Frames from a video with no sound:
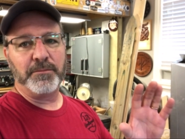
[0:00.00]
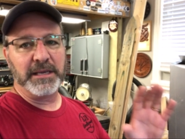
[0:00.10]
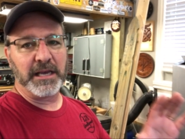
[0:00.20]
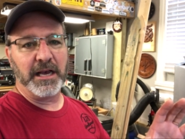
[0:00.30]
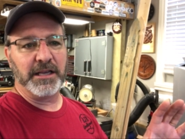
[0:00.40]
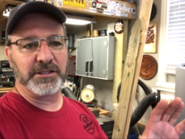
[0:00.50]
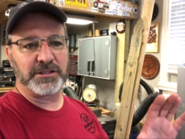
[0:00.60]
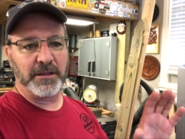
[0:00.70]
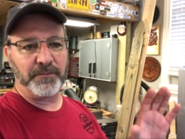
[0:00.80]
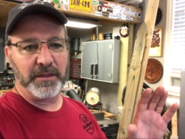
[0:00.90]

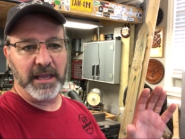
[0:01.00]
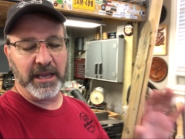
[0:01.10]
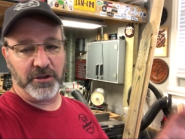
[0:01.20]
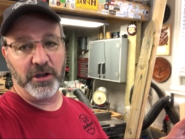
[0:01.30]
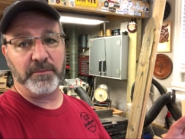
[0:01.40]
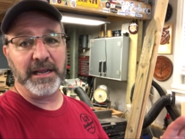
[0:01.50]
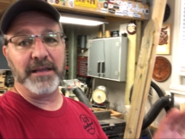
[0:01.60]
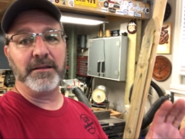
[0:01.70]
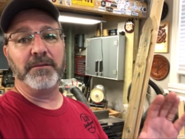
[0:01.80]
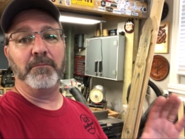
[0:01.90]
because it could
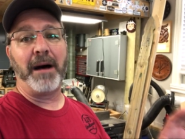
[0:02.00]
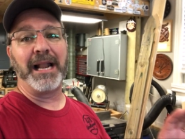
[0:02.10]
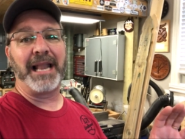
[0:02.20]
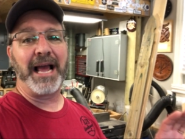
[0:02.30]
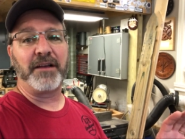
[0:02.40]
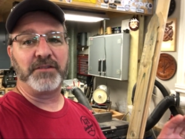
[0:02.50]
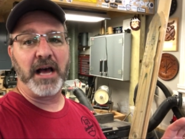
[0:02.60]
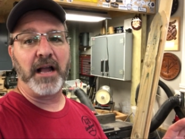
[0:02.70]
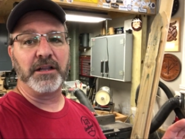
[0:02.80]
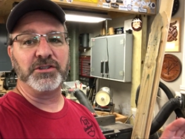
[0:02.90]
be my lack of
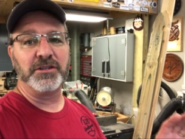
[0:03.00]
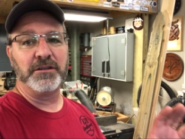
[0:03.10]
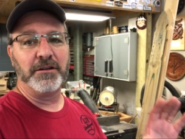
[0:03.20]
knowledge